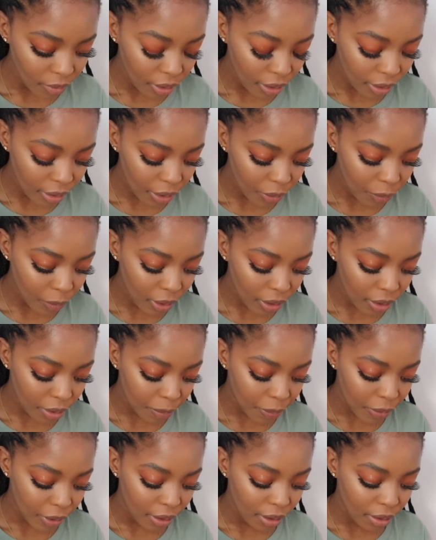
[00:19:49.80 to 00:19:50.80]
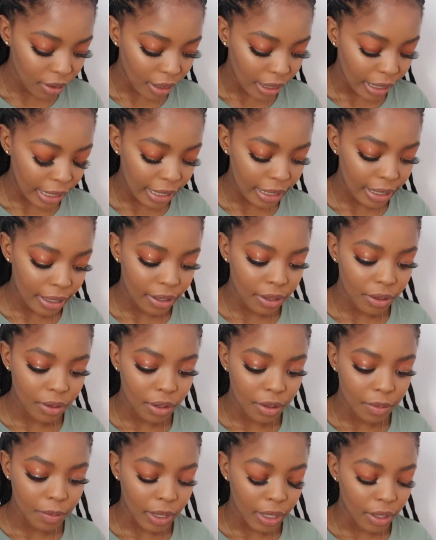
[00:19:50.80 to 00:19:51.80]
And then we're gonna put highlighter
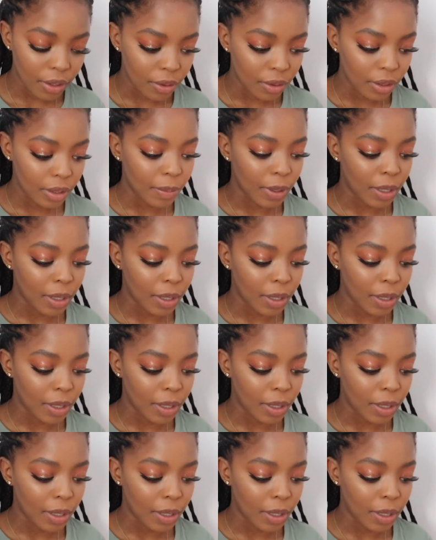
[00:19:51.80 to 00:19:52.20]
on my nose,